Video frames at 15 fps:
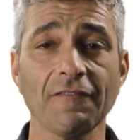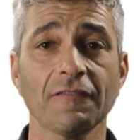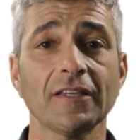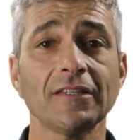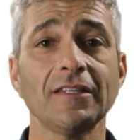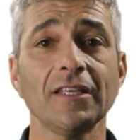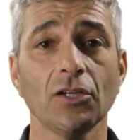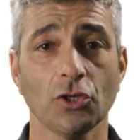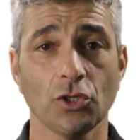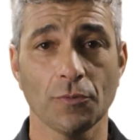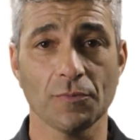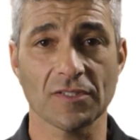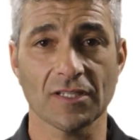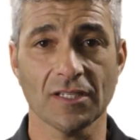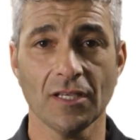and may
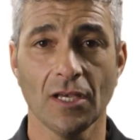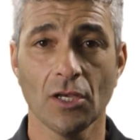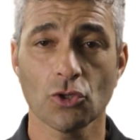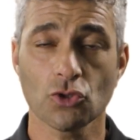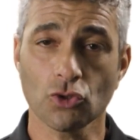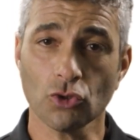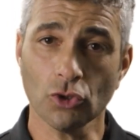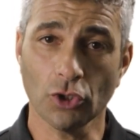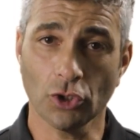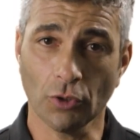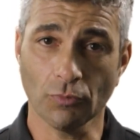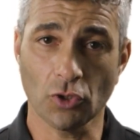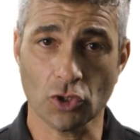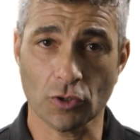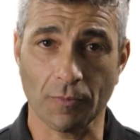help you save on the number
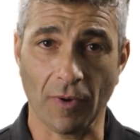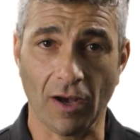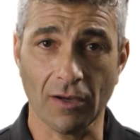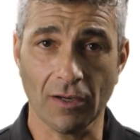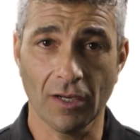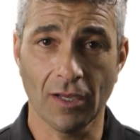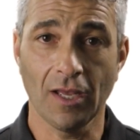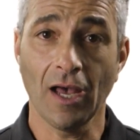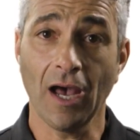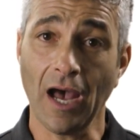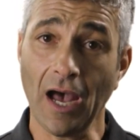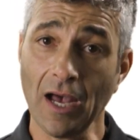of brackets you need,